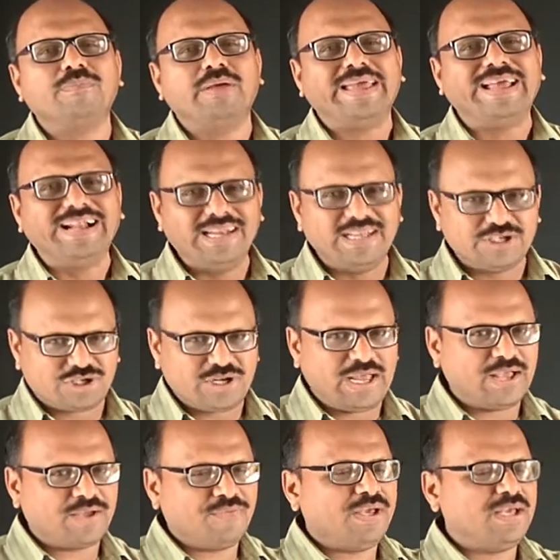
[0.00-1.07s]
English
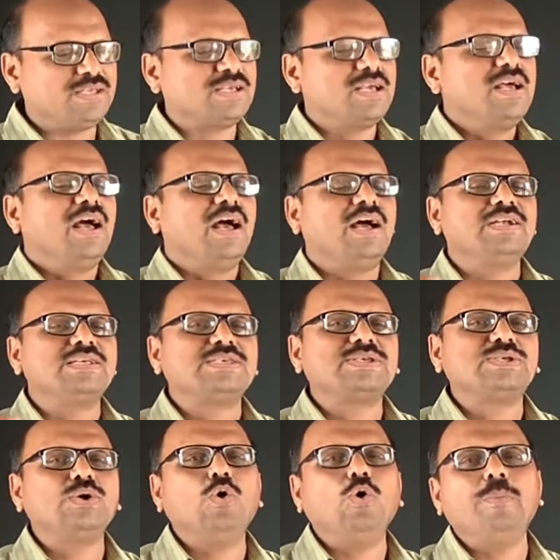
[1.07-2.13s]
language, and
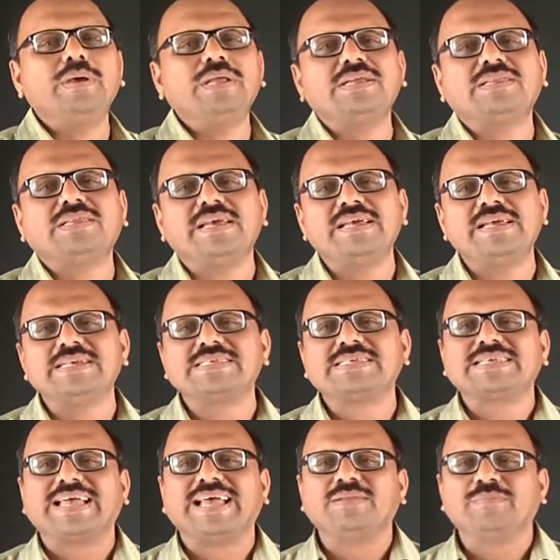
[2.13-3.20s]
so many
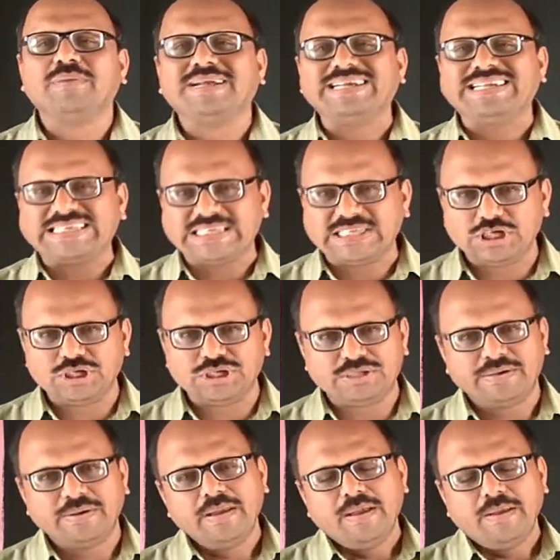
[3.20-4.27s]
things can be
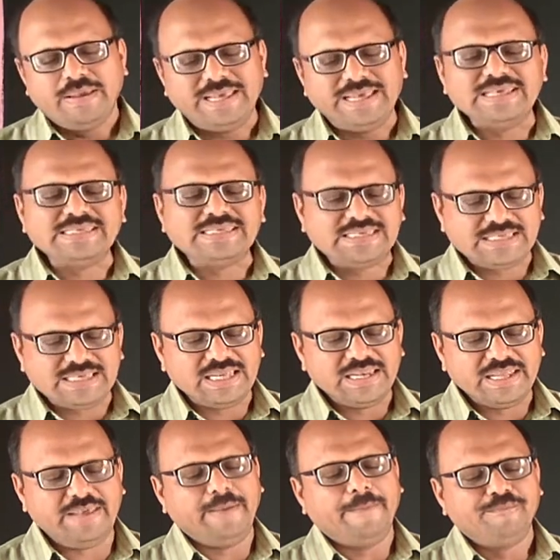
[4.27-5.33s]
understood
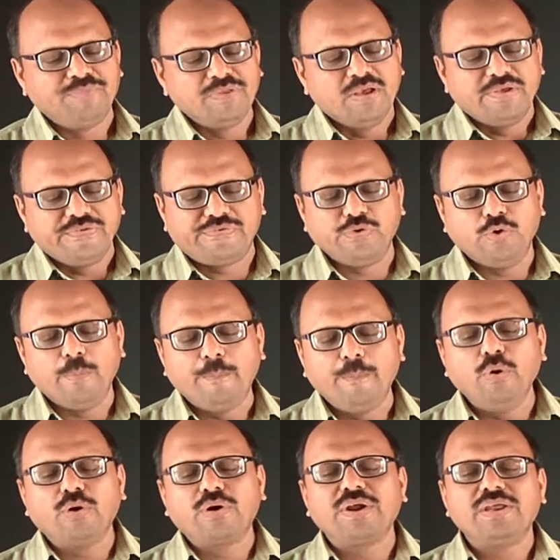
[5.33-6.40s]
easily. So
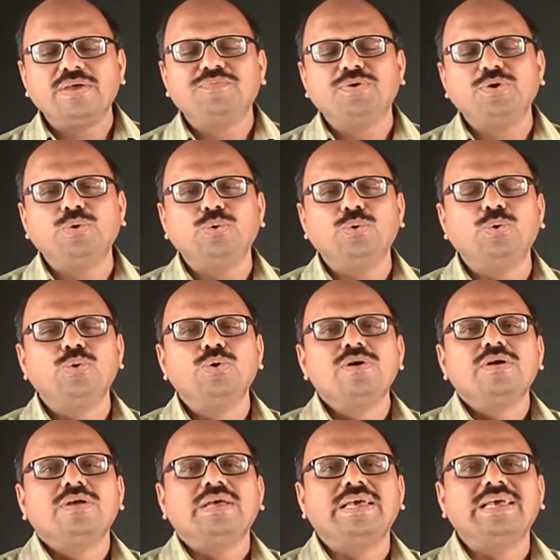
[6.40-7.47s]
book review
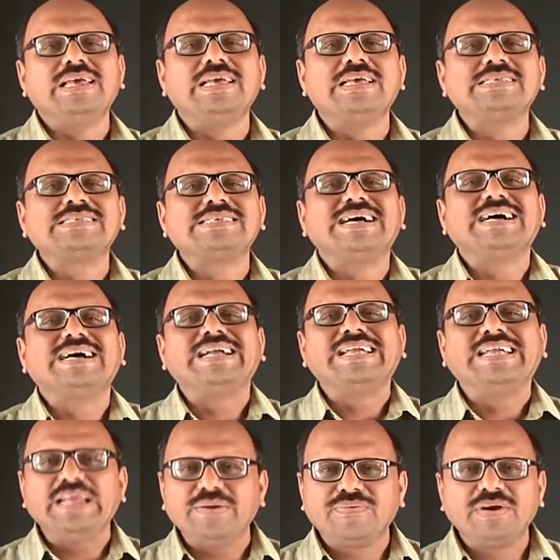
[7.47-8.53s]
is a
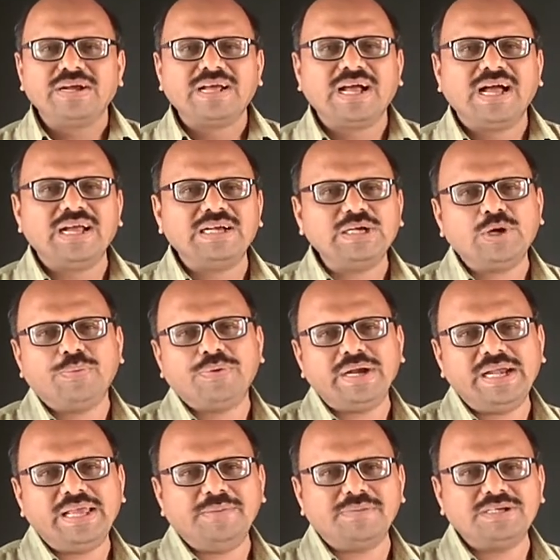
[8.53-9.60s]
different kind of
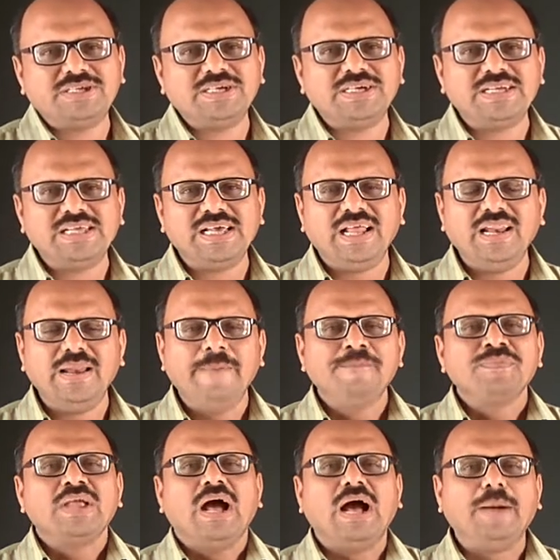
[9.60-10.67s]
reading material.
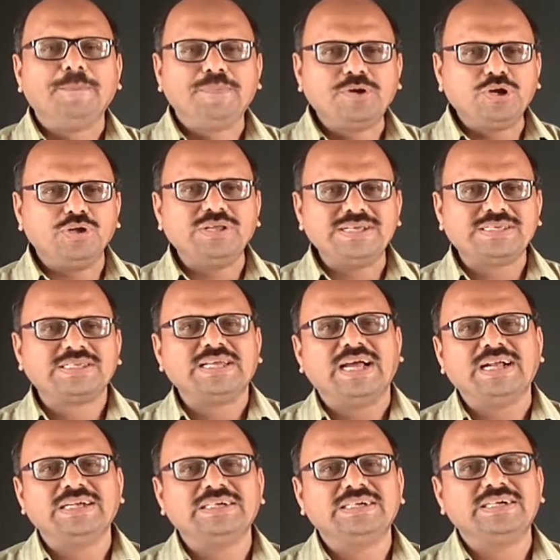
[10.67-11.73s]
Up to this
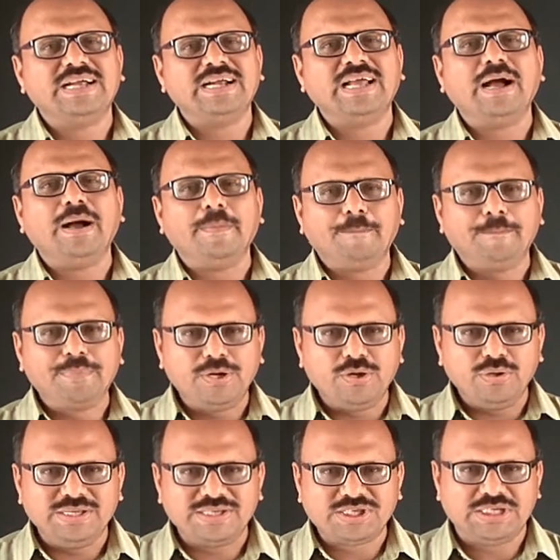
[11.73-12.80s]
standard and up to
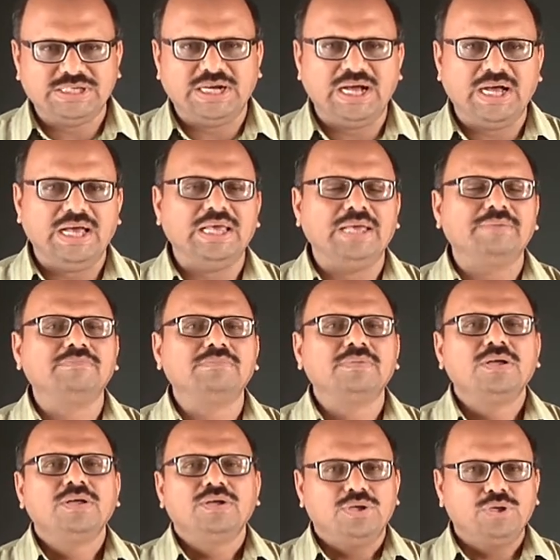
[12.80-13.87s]
this time,
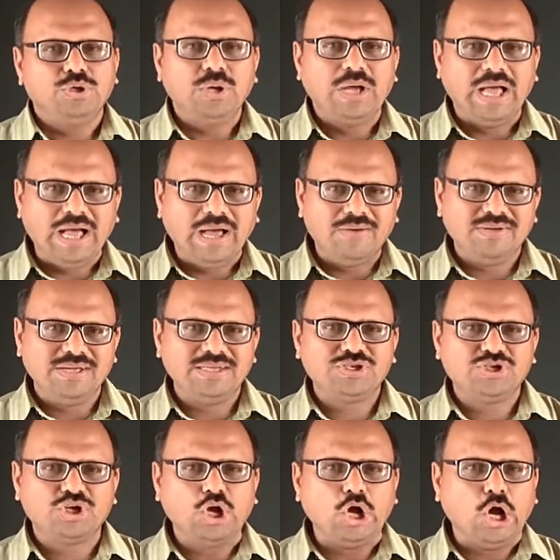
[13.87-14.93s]
you
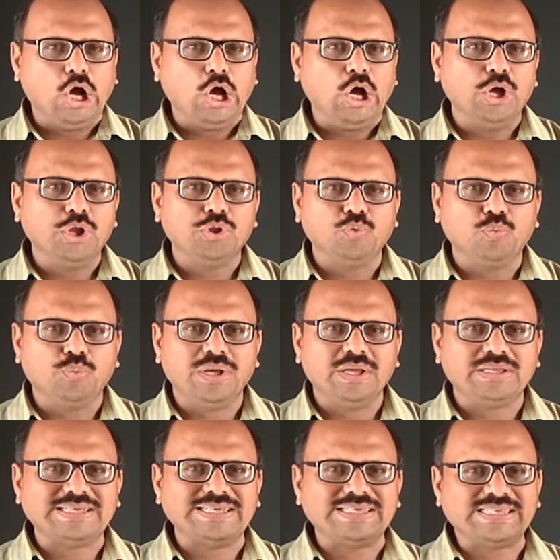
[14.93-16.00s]
haven't gone
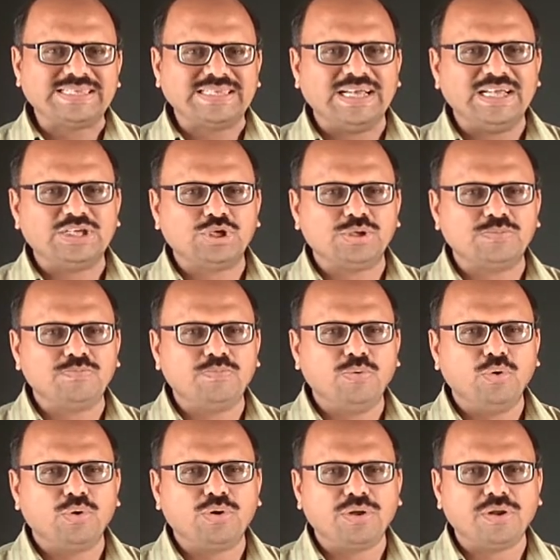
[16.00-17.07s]
with such
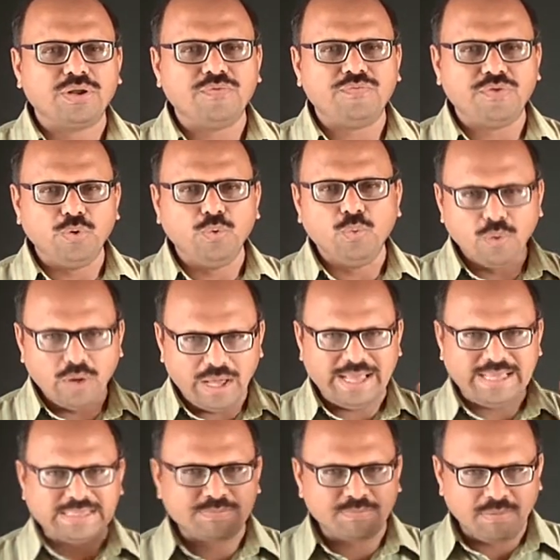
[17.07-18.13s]
book review
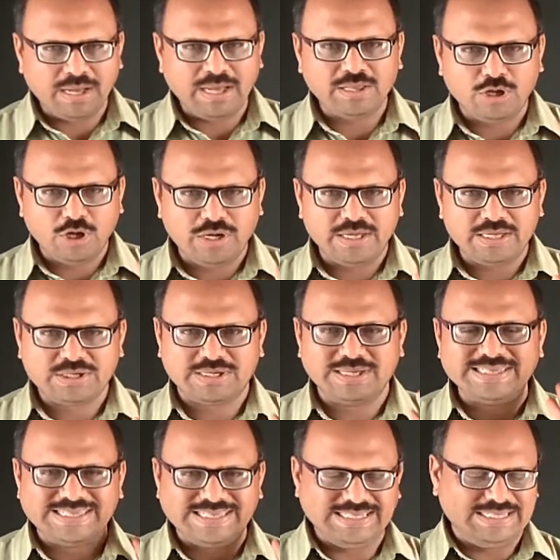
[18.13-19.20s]
as my knowledge
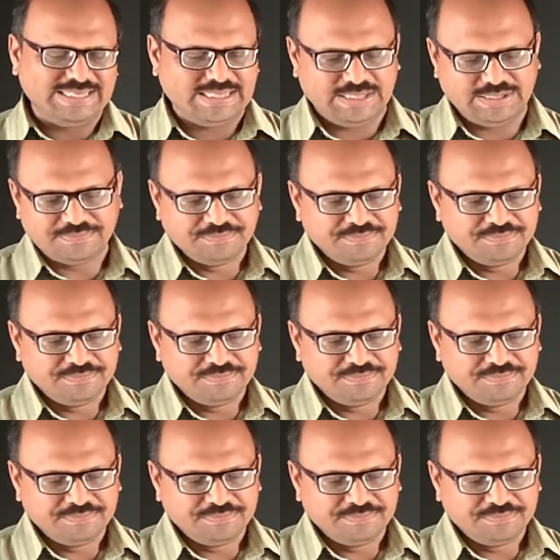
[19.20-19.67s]
consists.